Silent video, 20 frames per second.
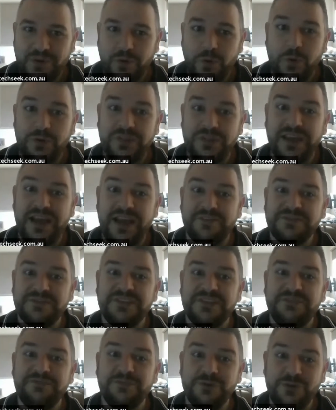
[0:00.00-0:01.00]
Or they have
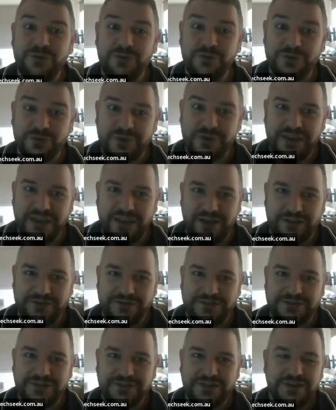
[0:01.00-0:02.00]
several user
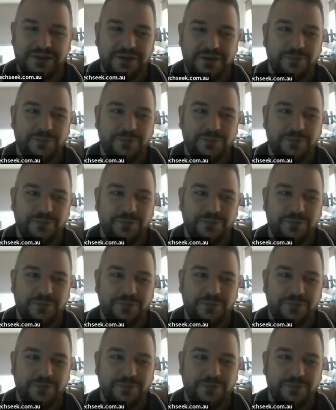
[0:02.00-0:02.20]
accounts,